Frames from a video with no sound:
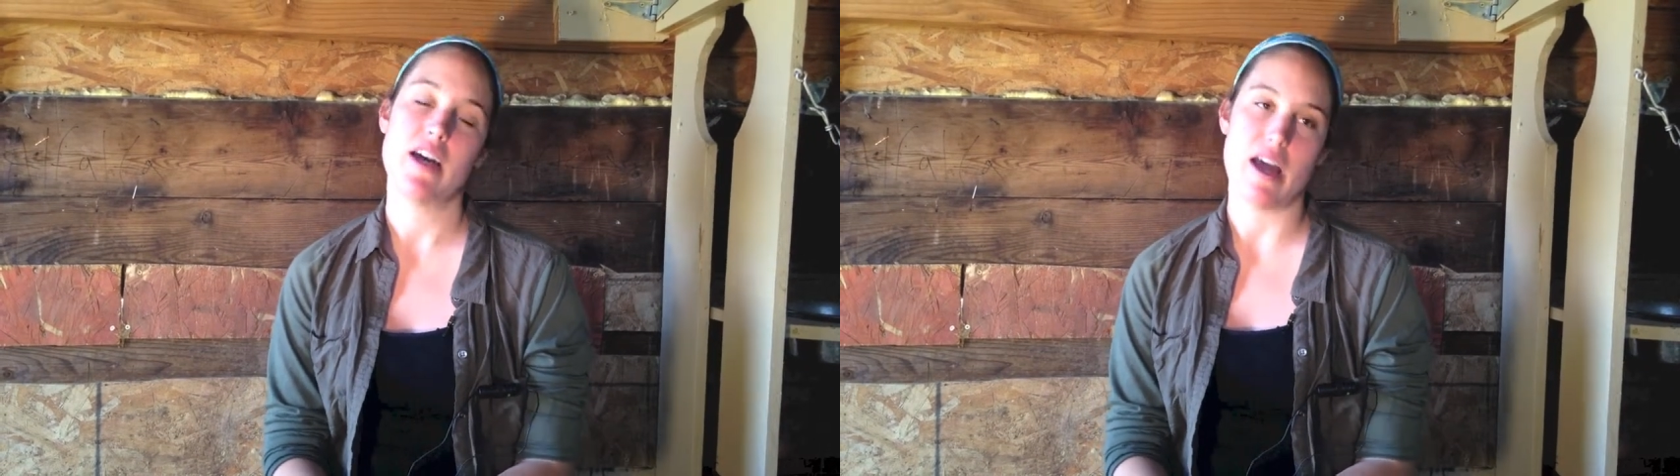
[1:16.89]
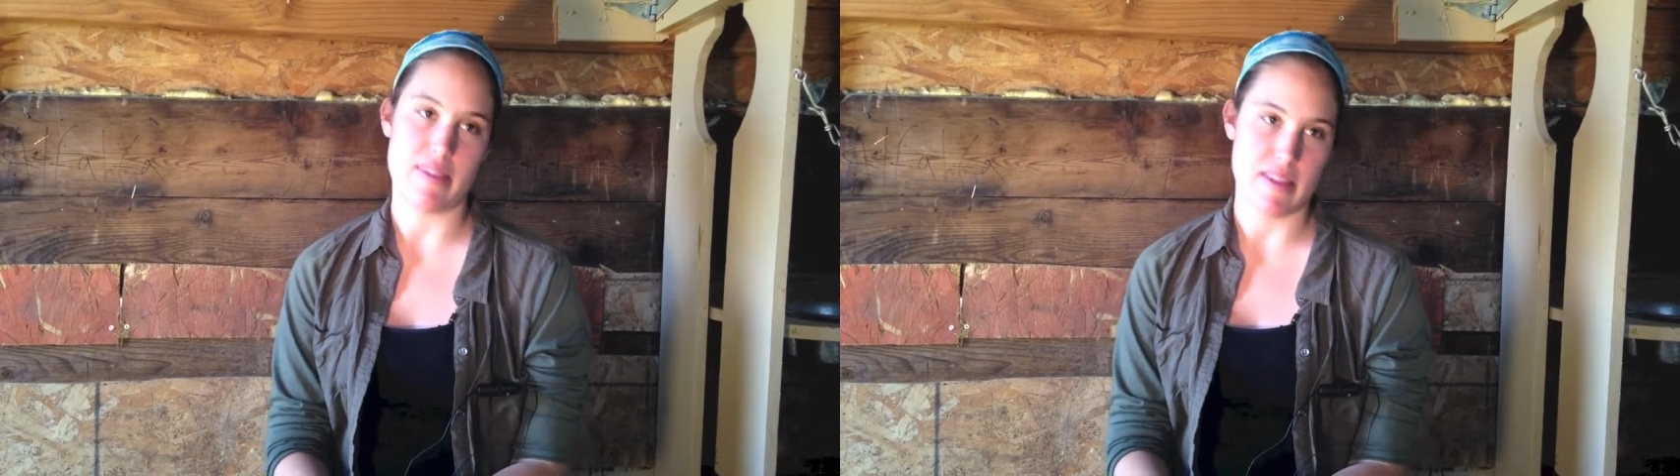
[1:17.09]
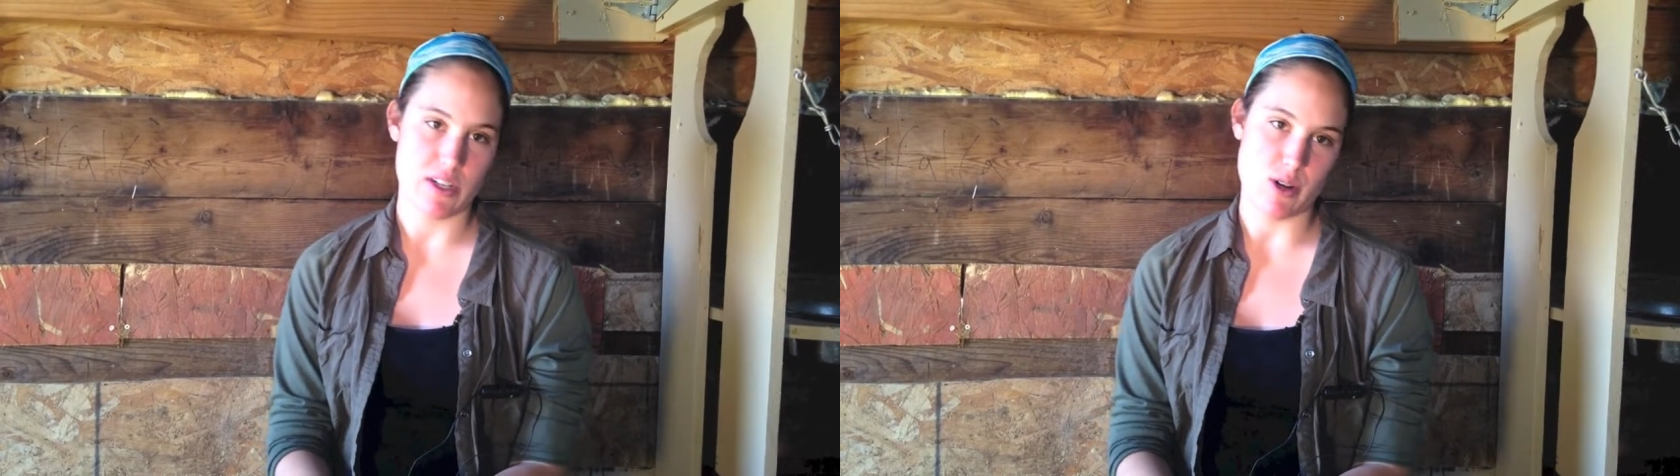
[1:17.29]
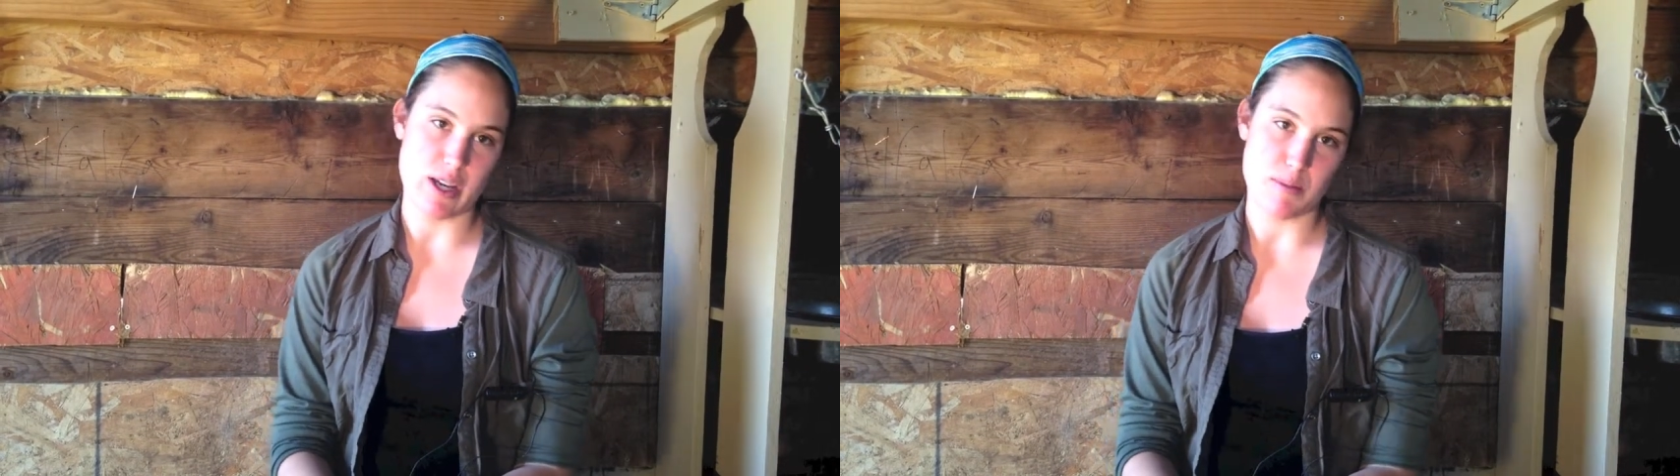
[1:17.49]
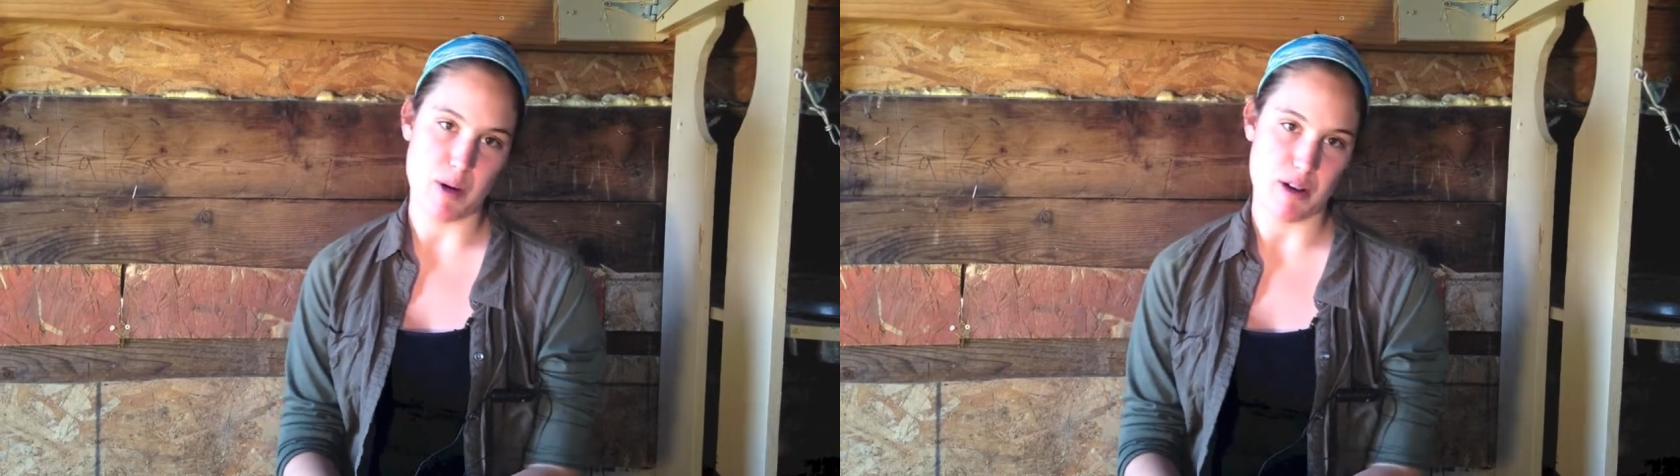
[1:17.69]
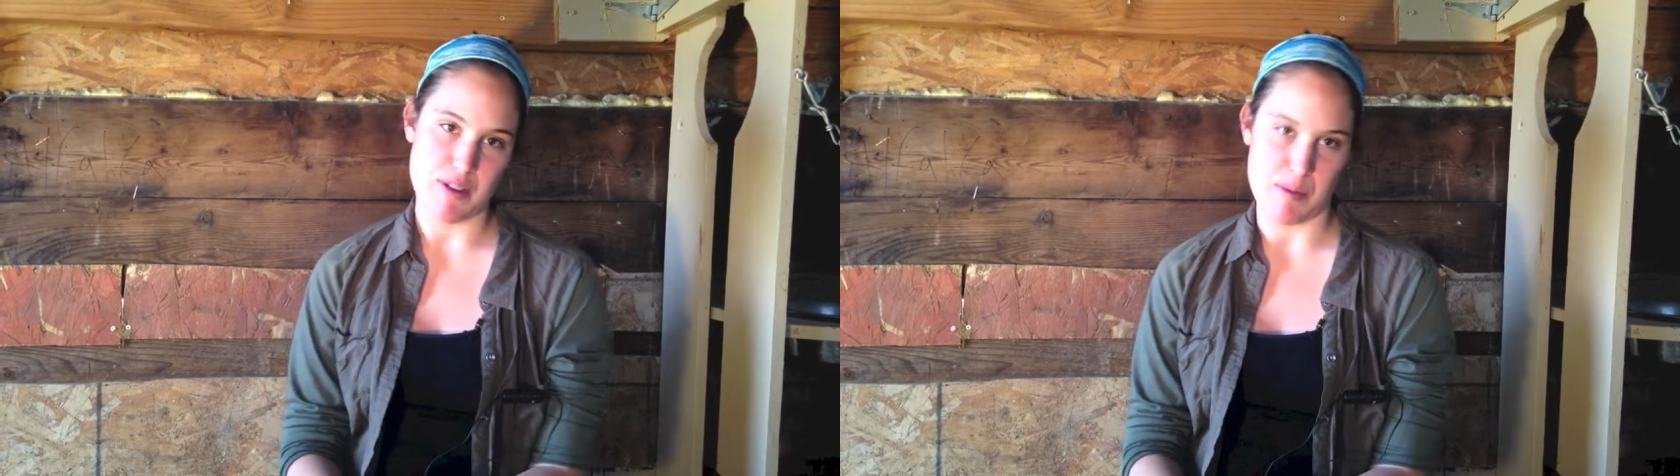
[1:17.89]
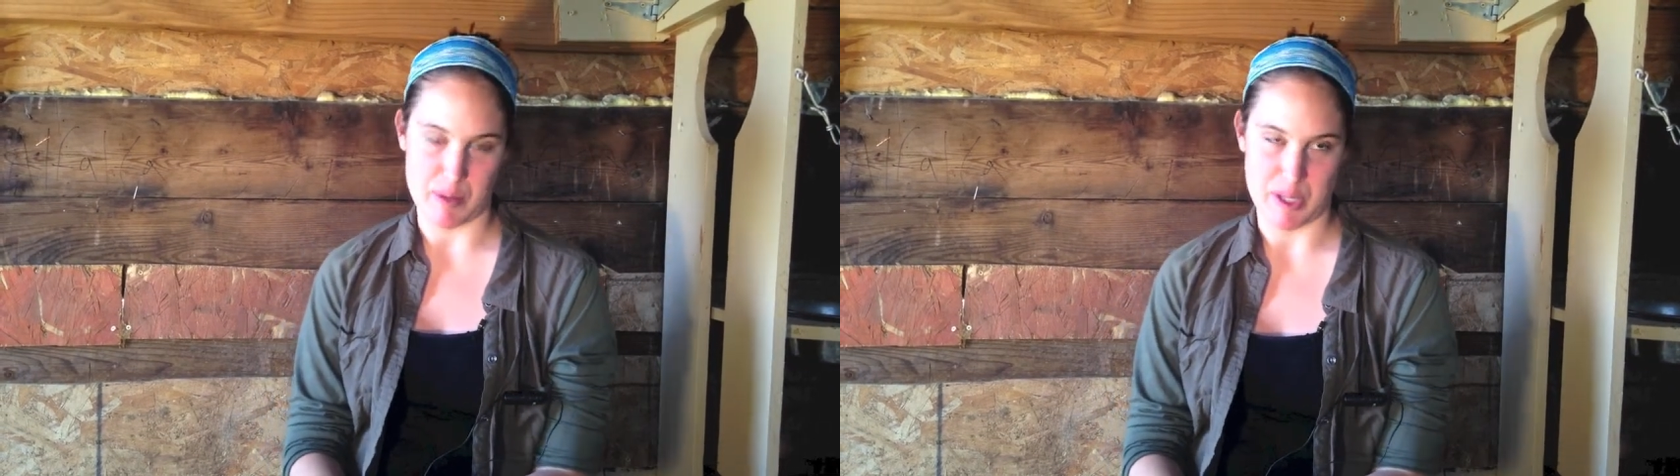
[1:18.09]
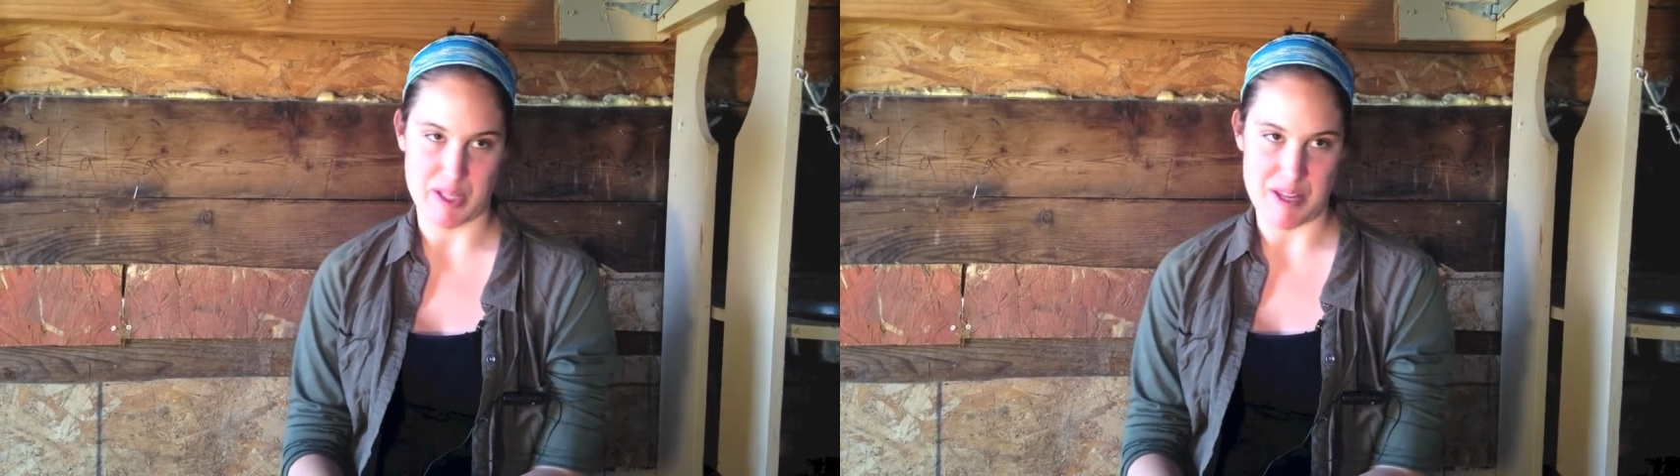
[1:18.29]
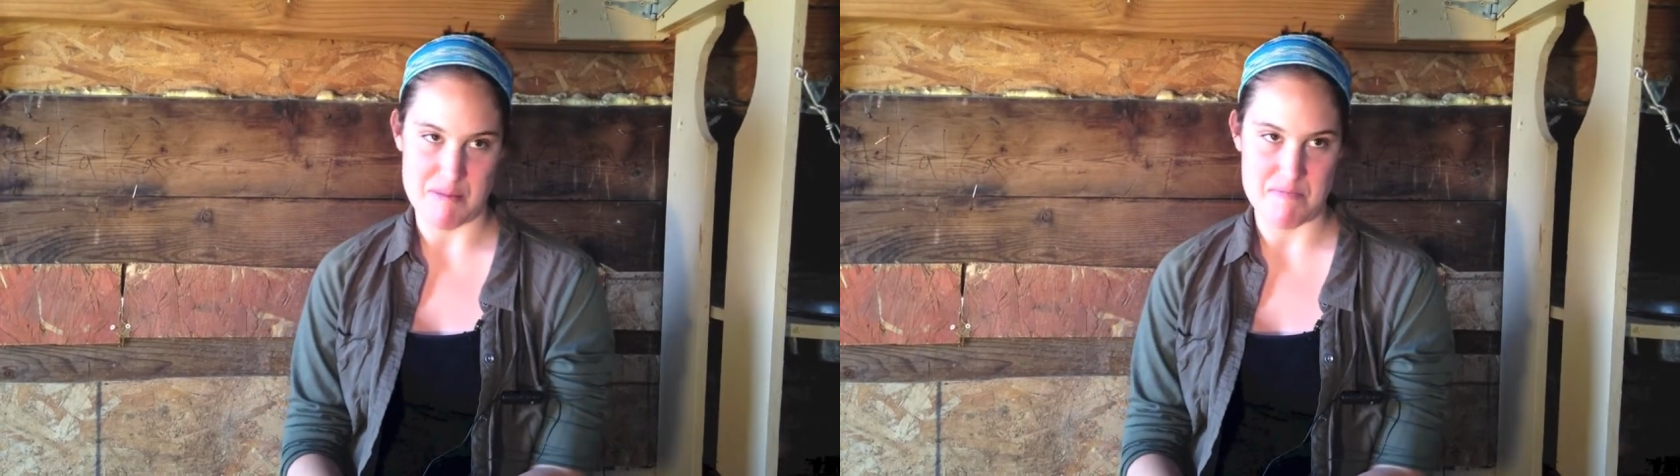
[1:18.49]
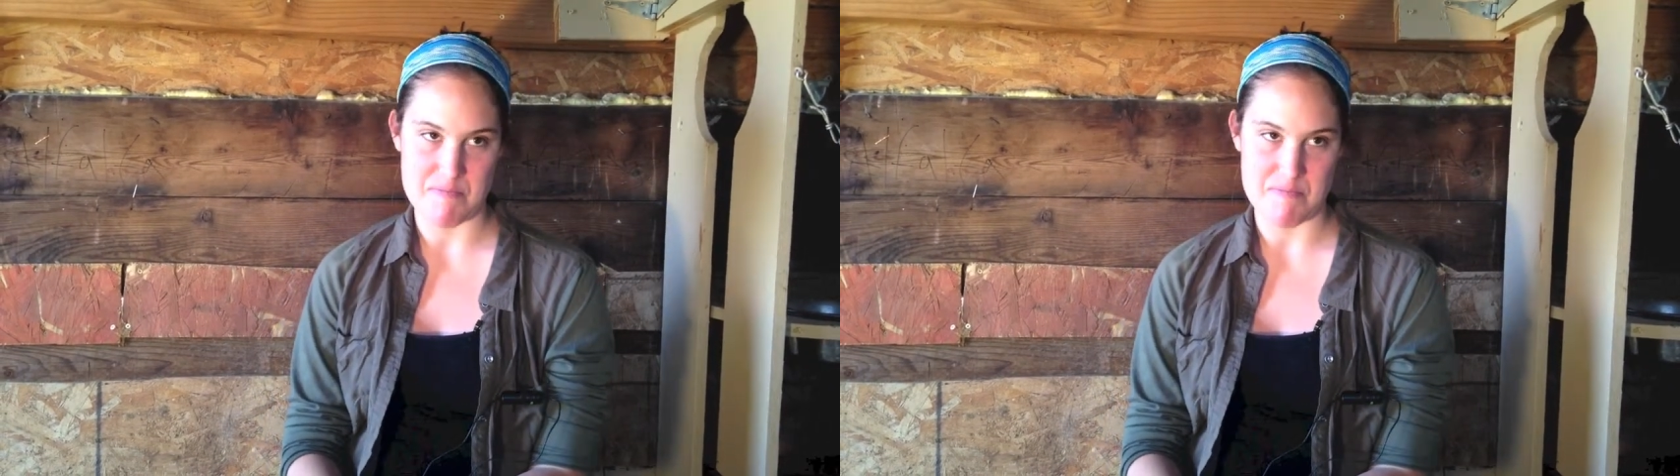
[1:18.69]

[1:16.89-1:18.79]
and then dry them off completely.